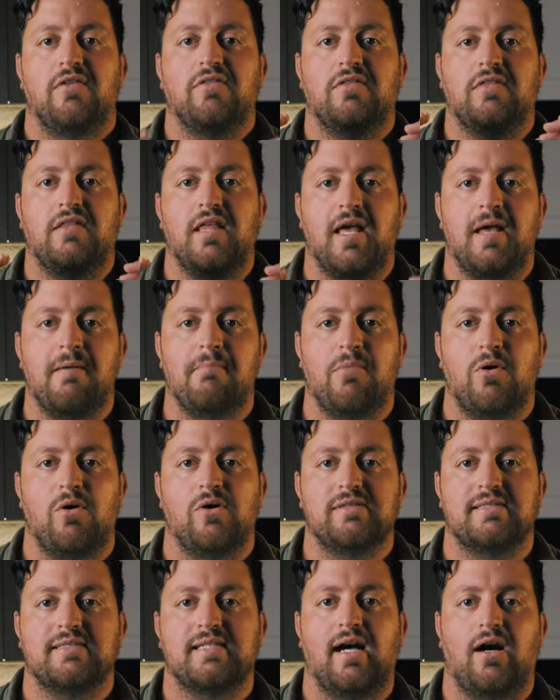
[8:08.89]
The
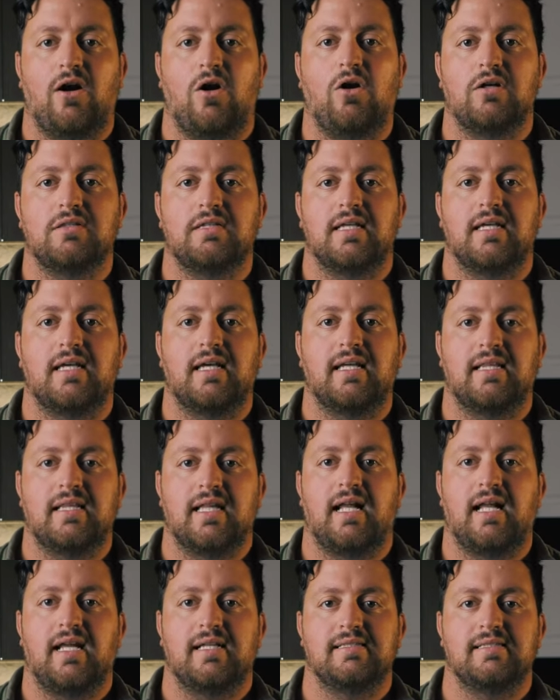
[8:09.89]
most chaotic
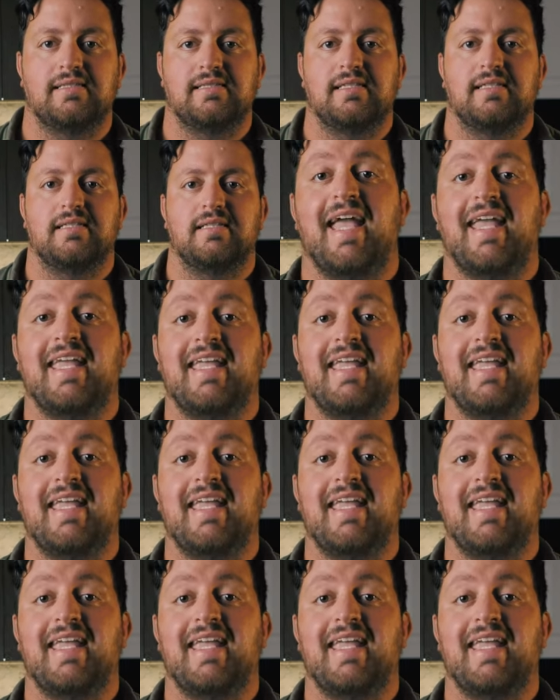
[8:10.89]
Italian city.